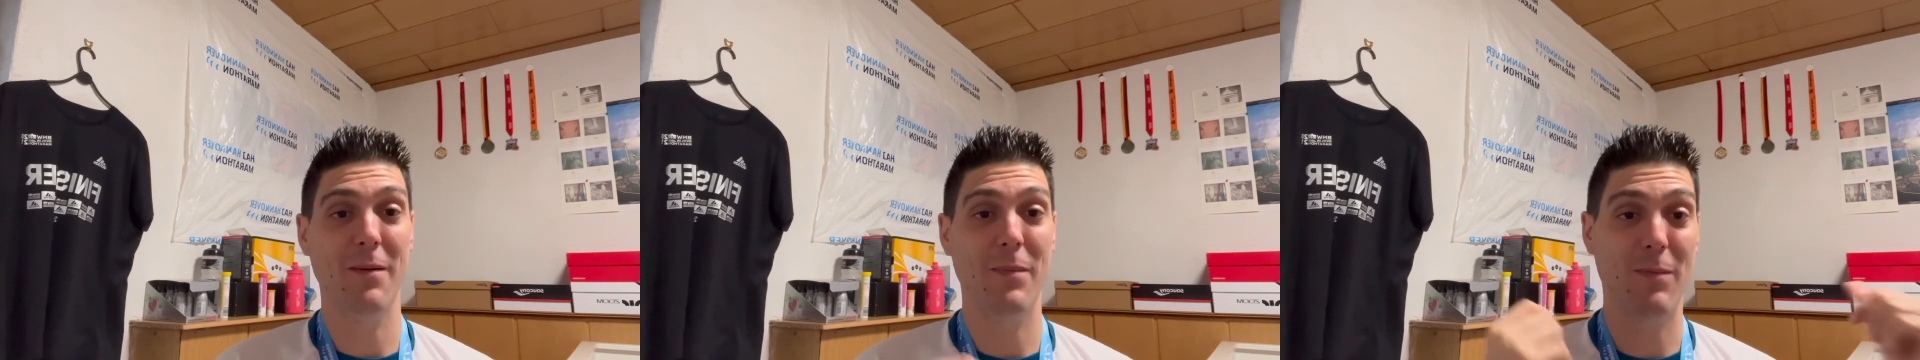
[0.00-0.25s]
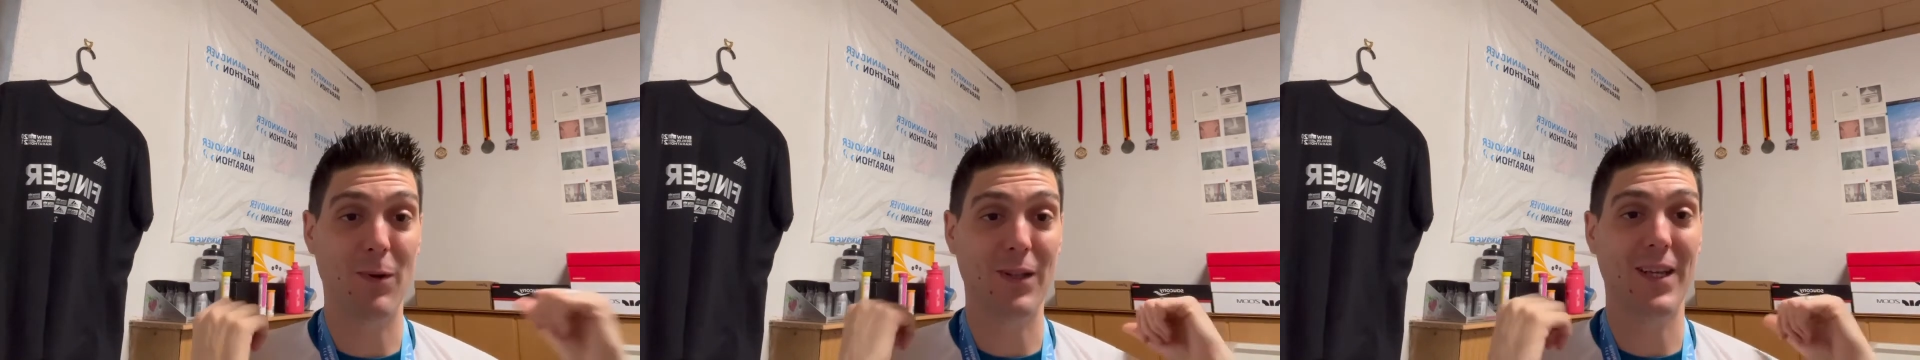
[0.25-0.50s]

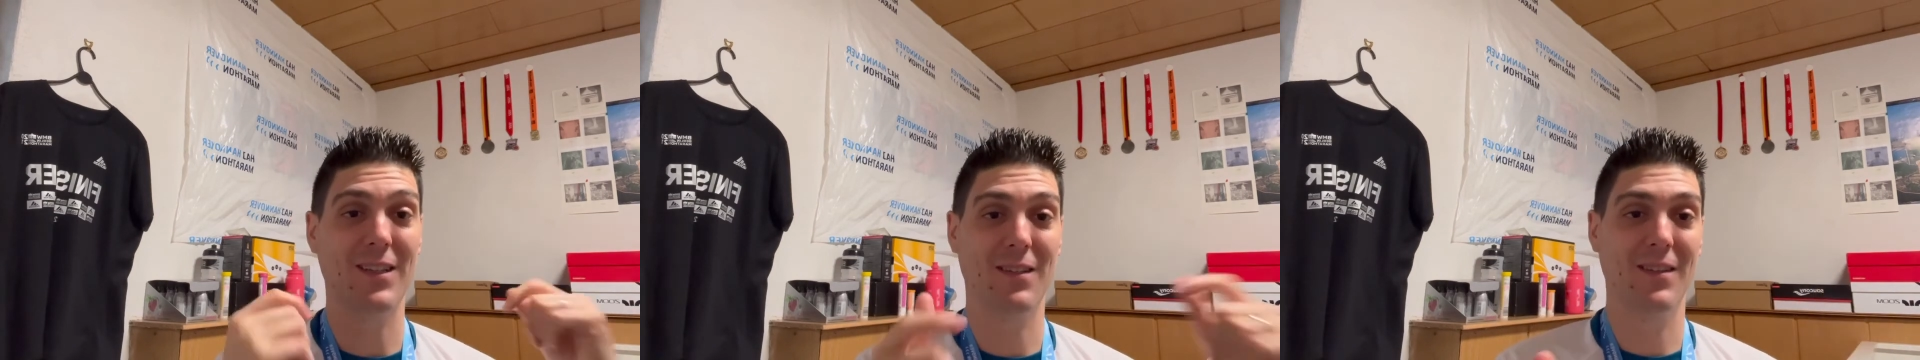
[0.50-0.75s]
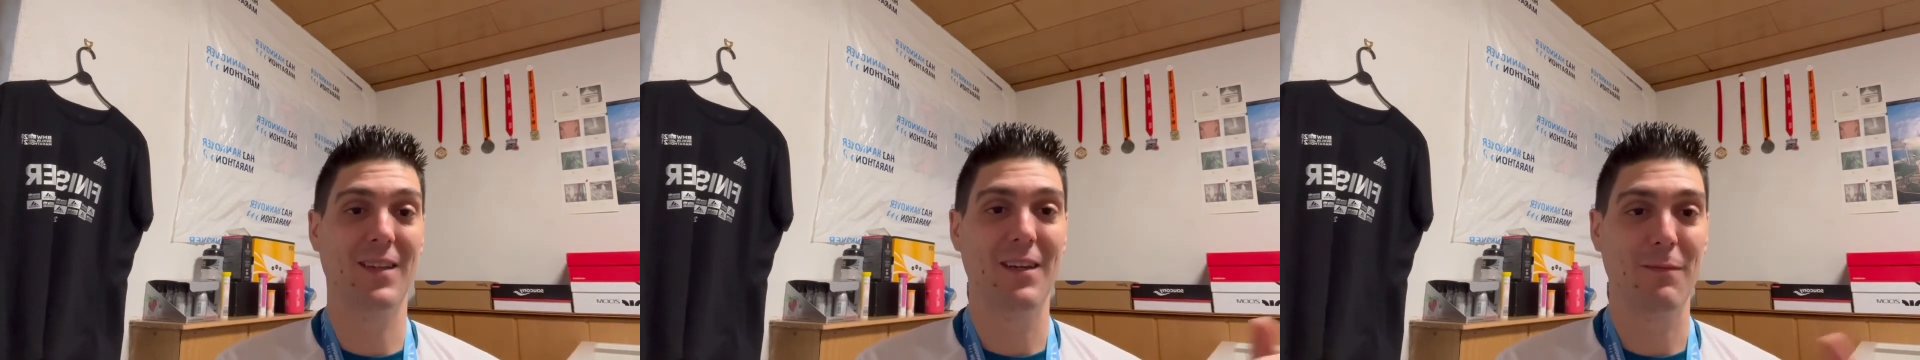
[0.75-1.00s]
people that
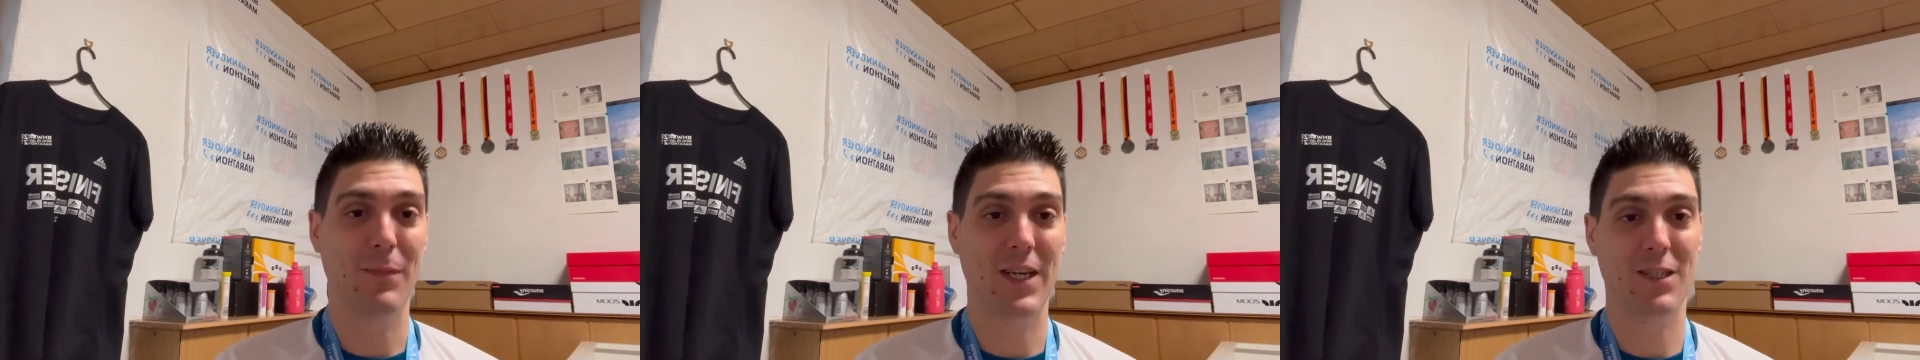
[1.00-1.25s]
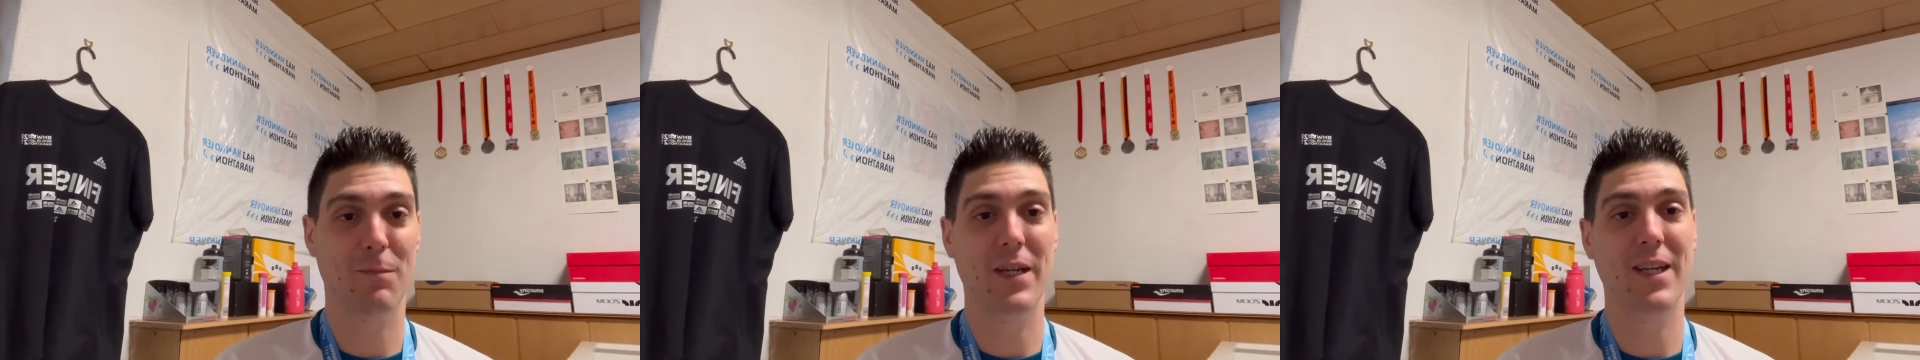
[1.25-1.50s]

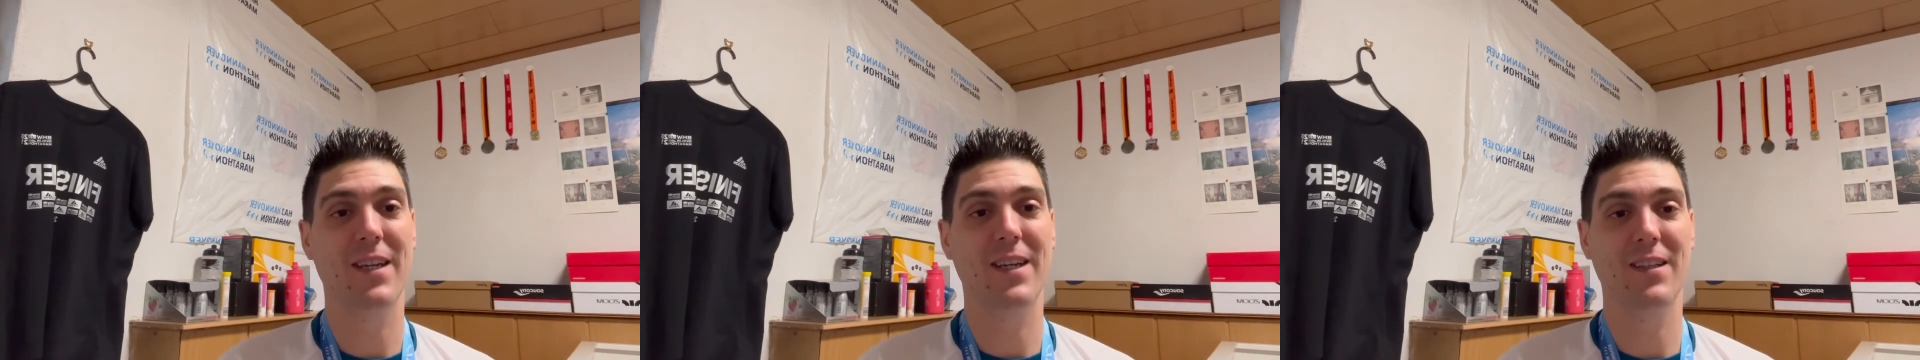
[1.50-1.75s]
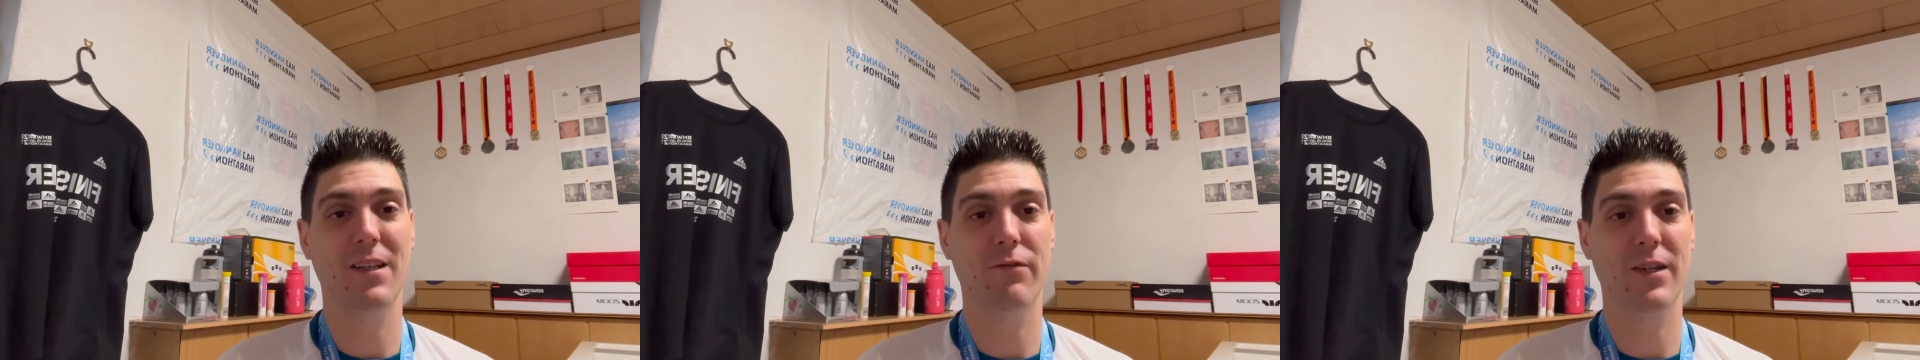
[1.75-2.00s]
passed me in
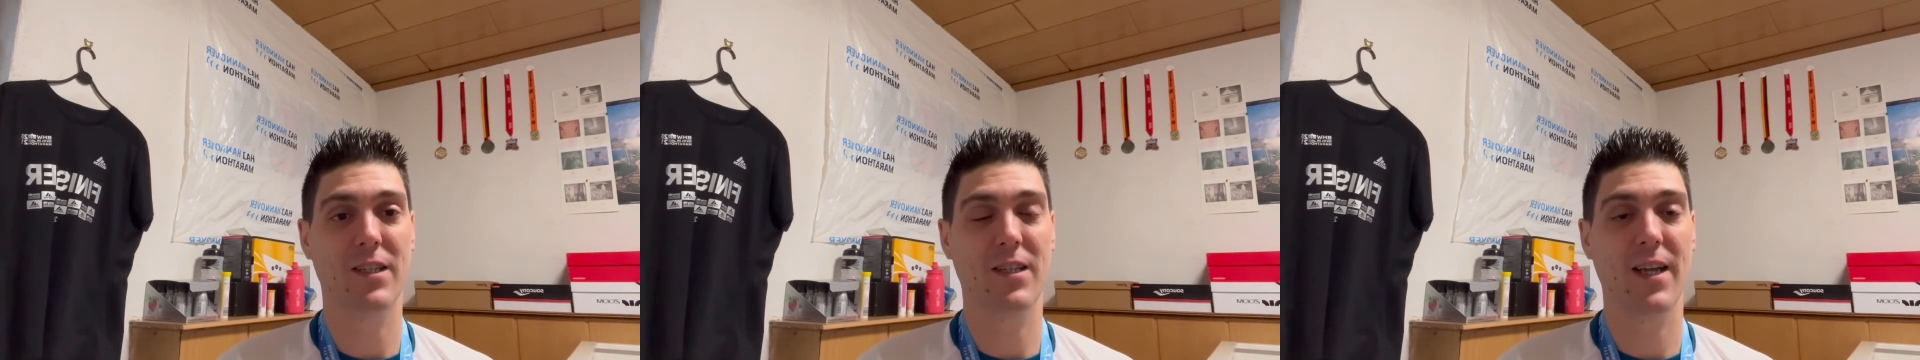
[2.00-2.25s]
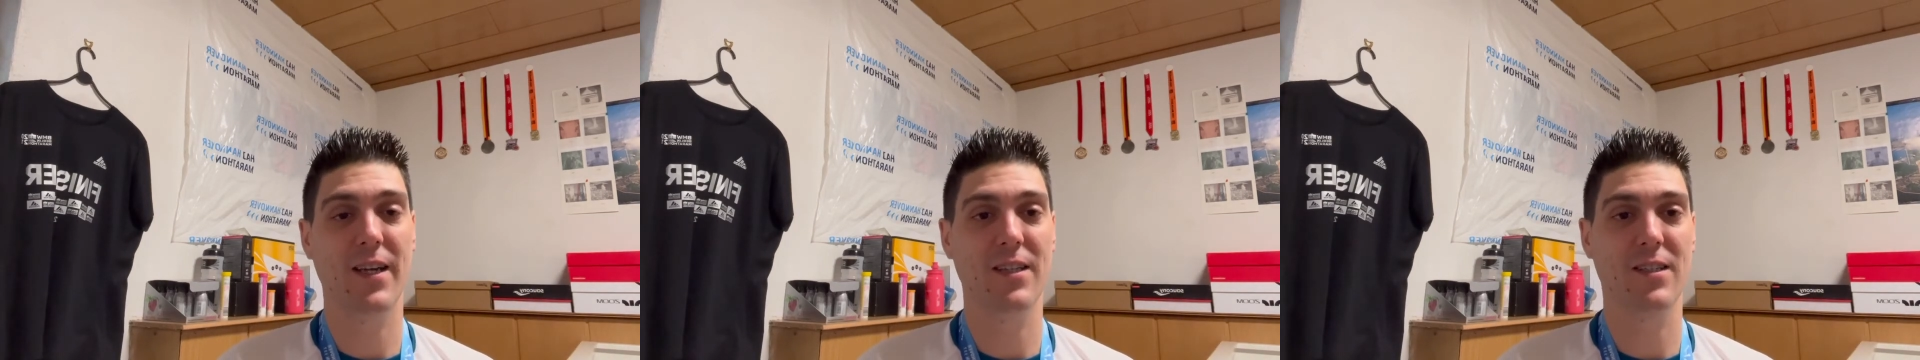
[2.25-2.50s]
the first
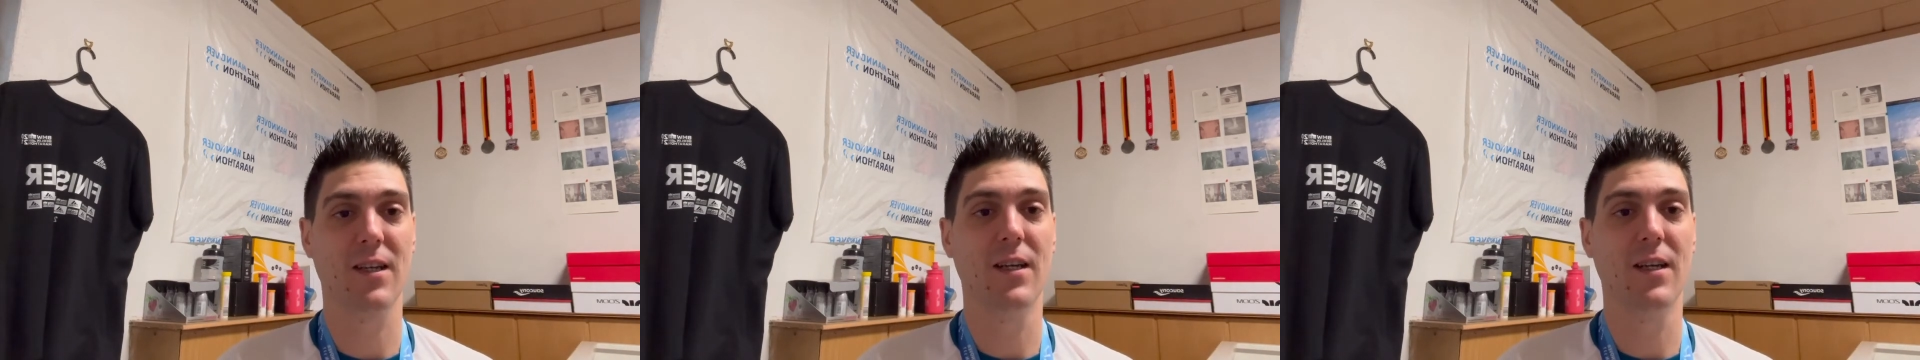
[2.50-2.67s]
case.